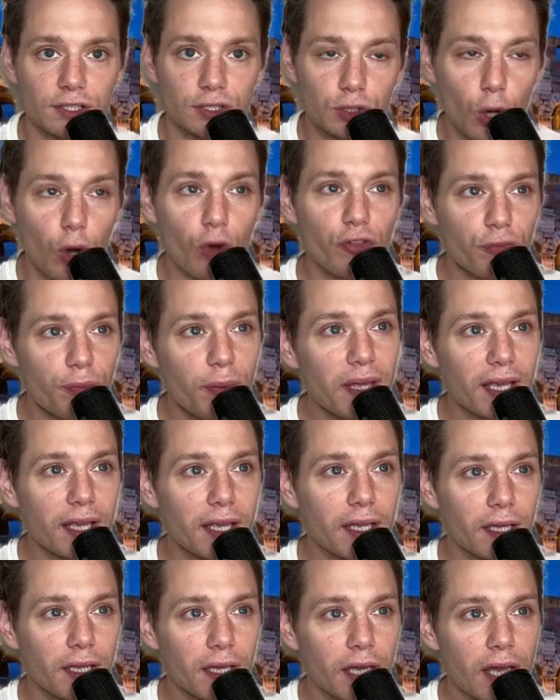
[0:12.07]

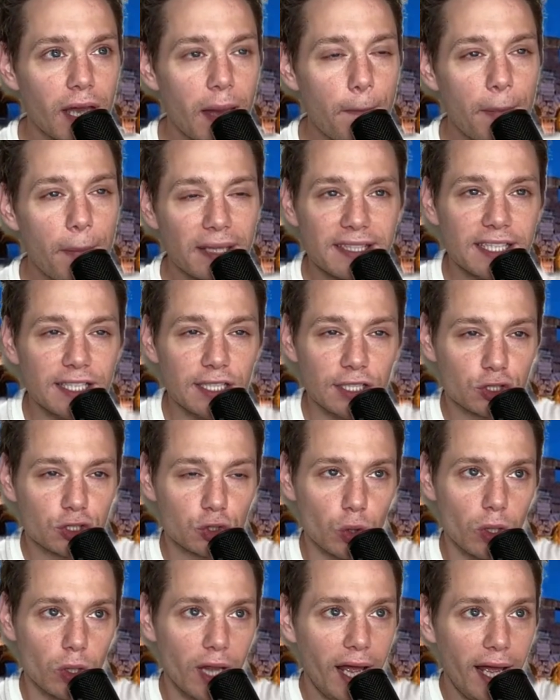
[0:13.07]
Dovbyk, Matias,
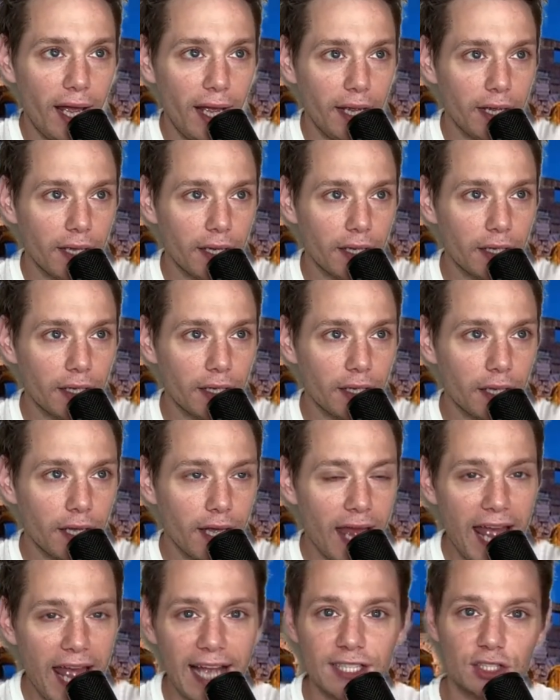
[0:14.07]
Soule,
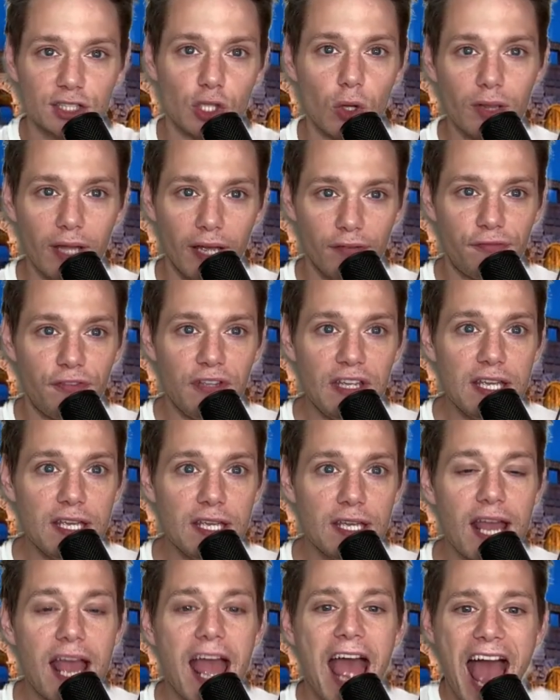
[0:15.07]
Enzo Lefi,
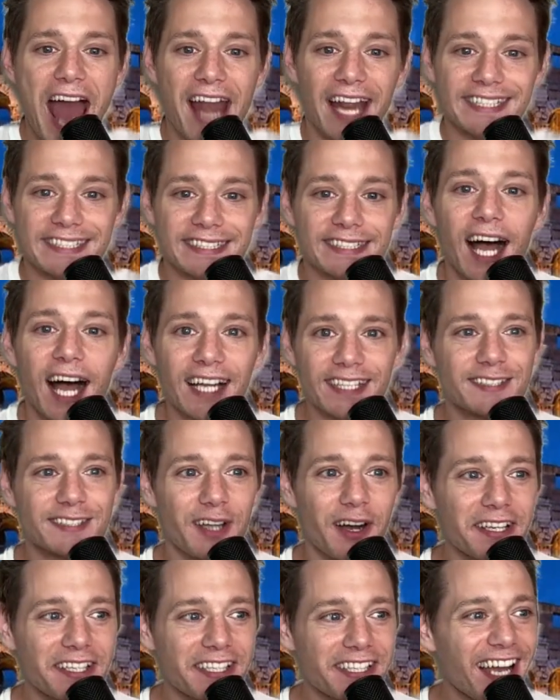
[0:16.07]
and it's not
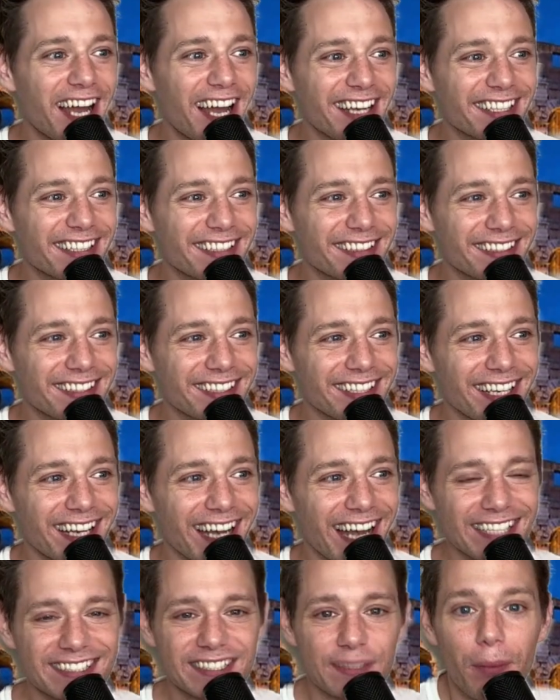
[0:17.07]
done yet.
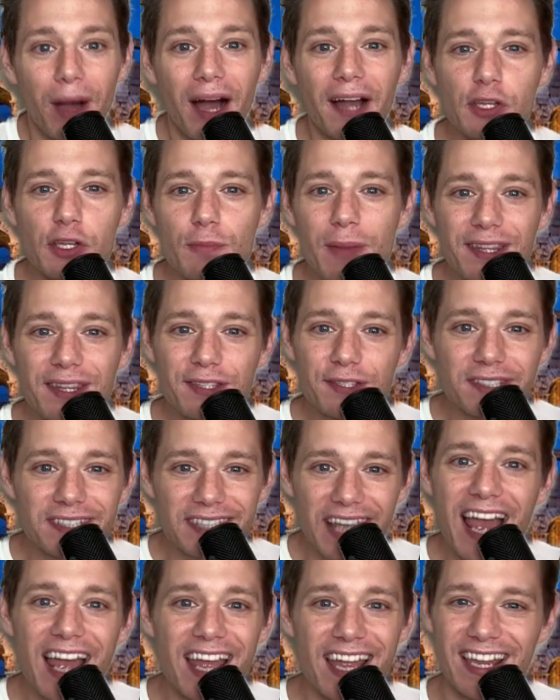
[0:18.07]
It's a monumental
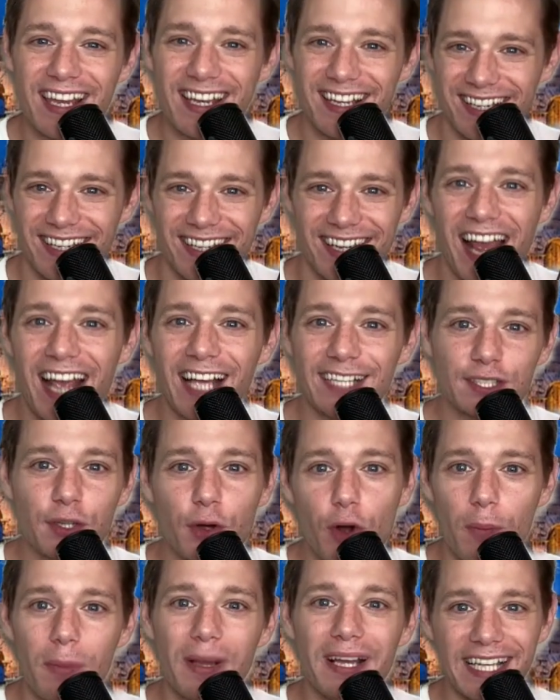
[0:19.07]
day in AS
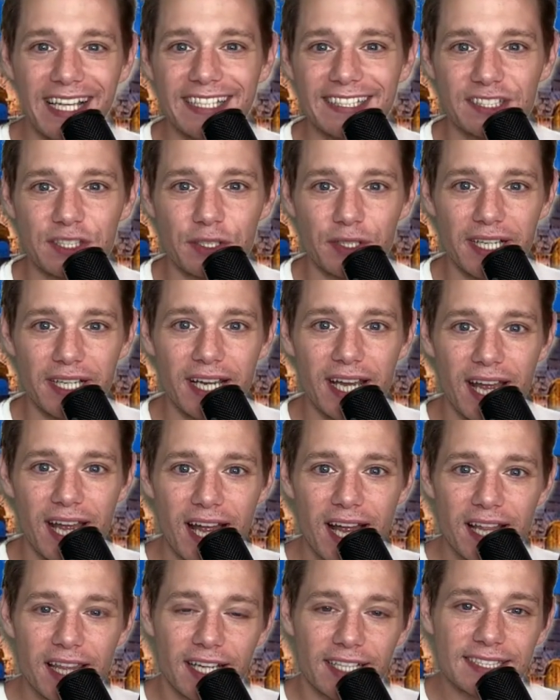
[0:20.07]
Roma history.
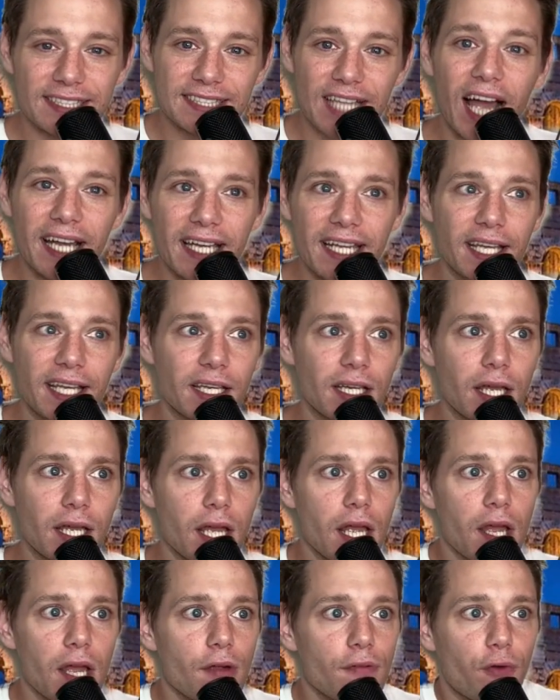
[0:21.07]
They're signing
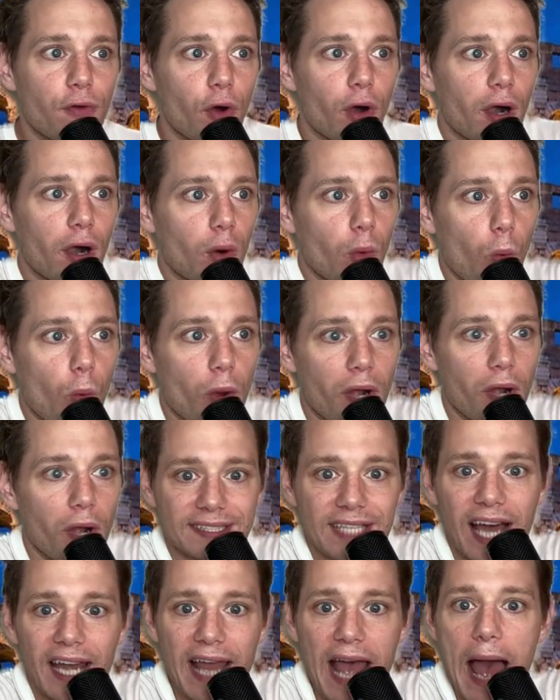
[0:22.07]
for what has
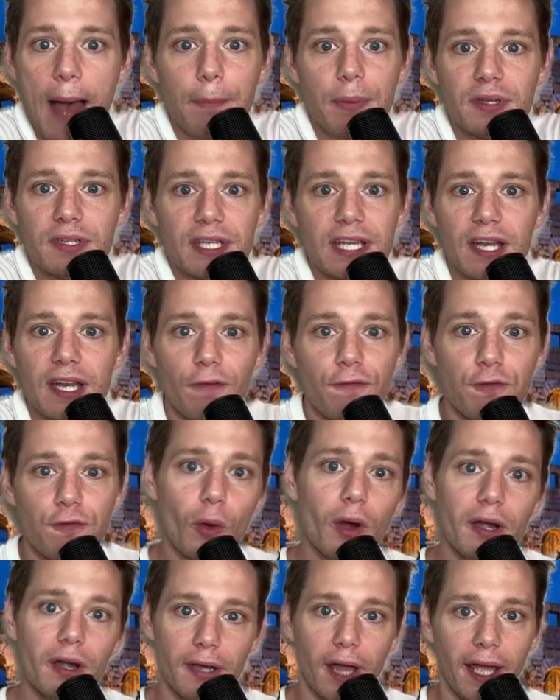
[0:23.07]
not happened in a
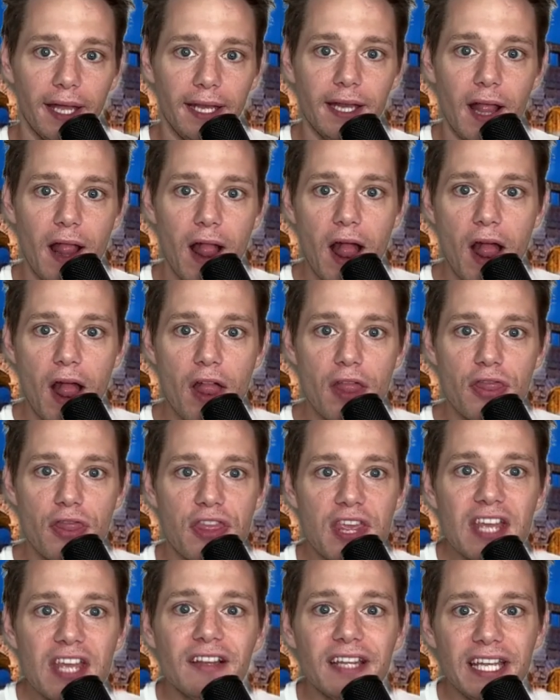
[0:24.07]
fortnight,
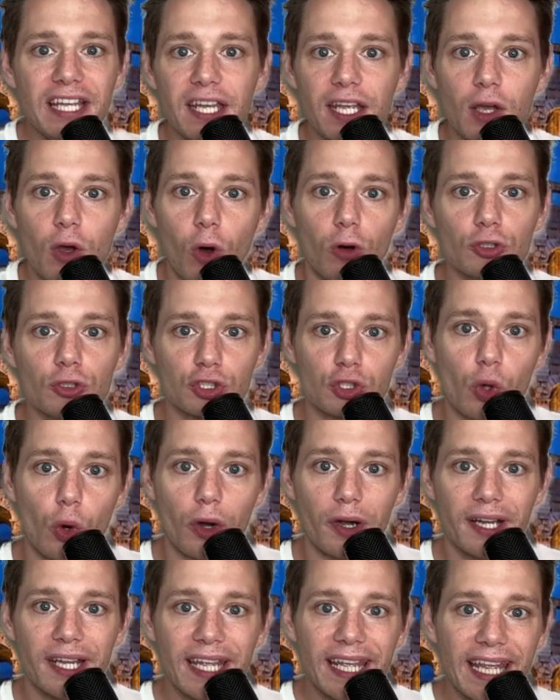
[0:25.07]
the leading goal
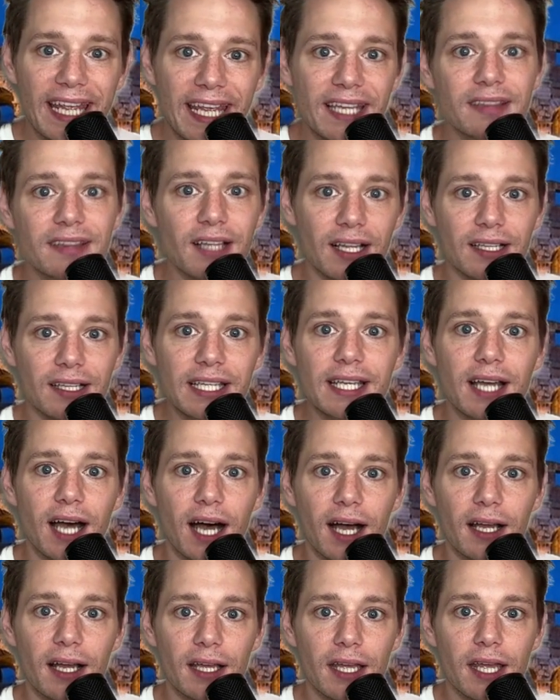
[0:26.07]
scorer in La
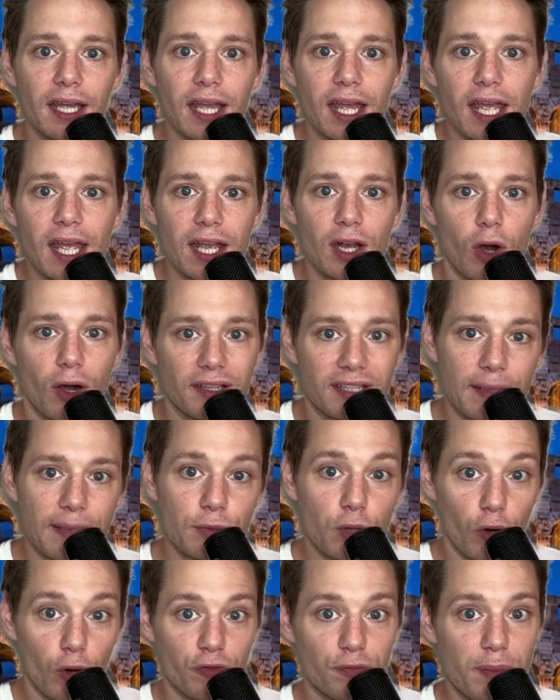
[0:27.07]
Liga in Artem
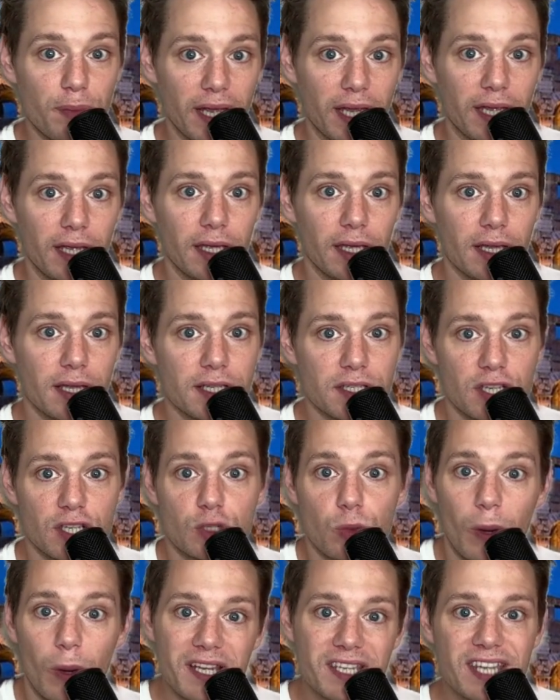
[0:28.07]
Dovbyk. He's a
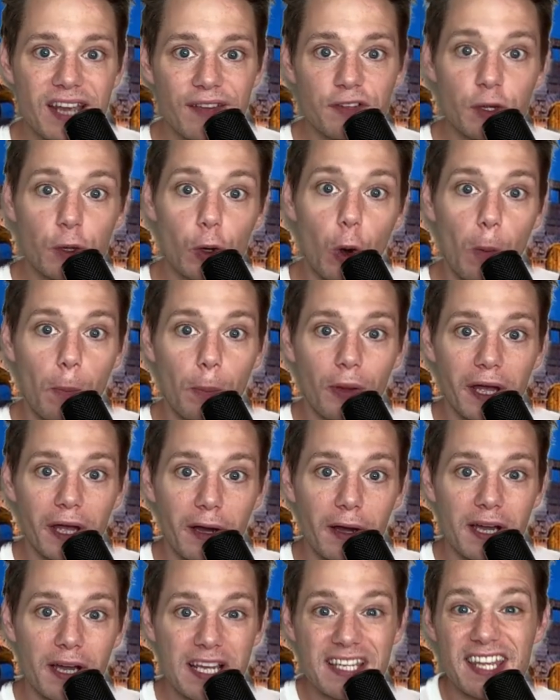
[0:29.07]
27-year-old
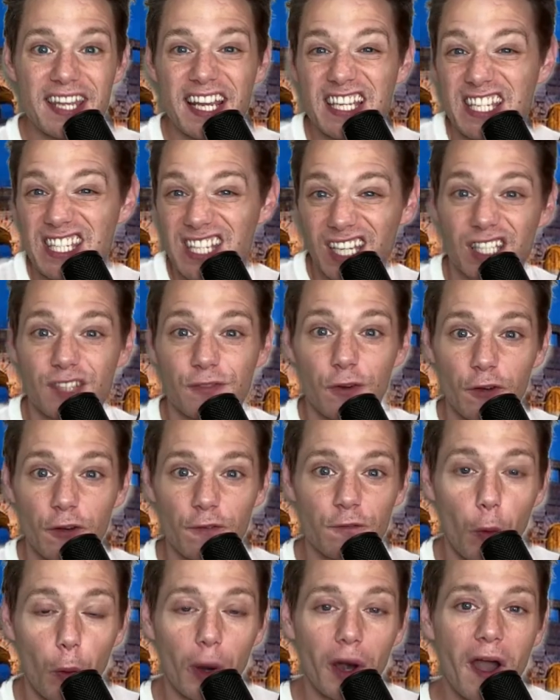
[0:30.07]
player. He's like
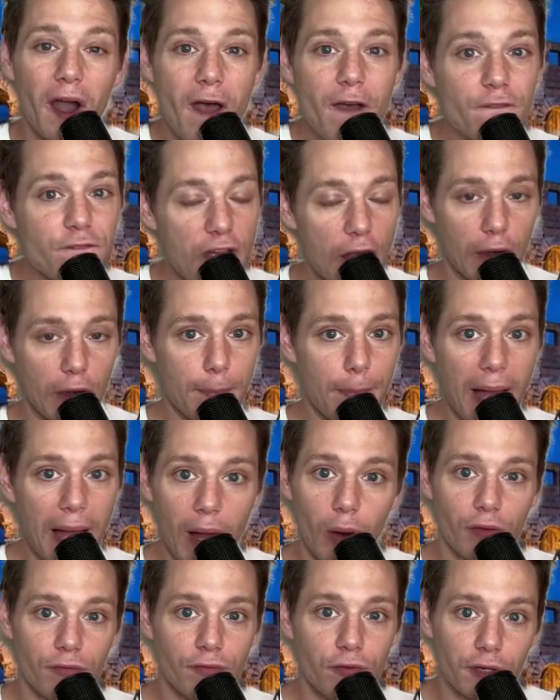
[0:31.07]
6'4", very
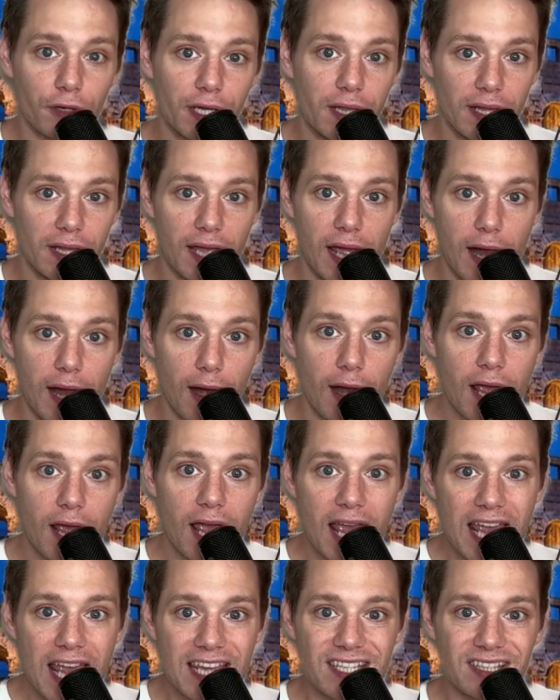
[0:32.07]
powerful in the air.
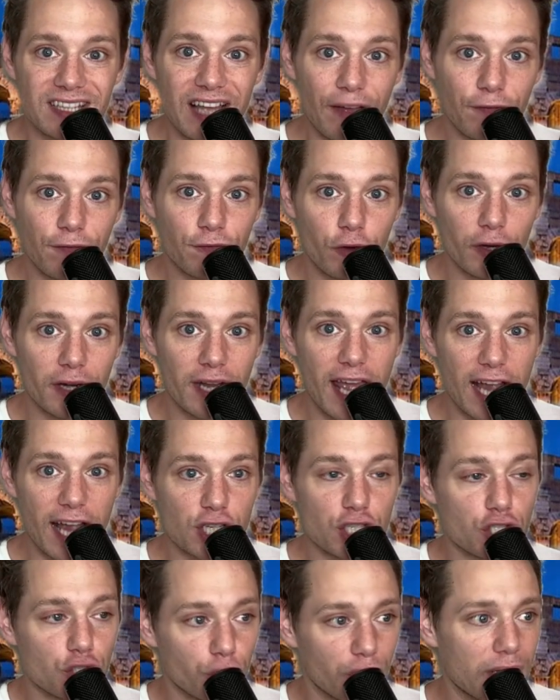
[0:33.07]
His left foot
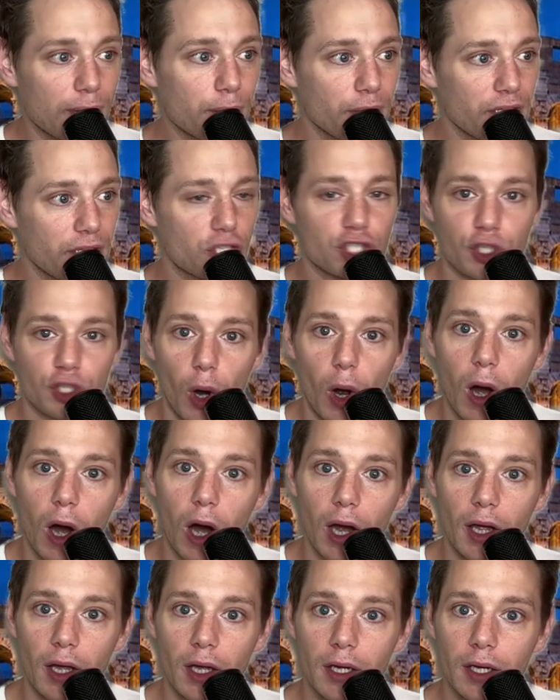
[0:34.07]
extremely strong.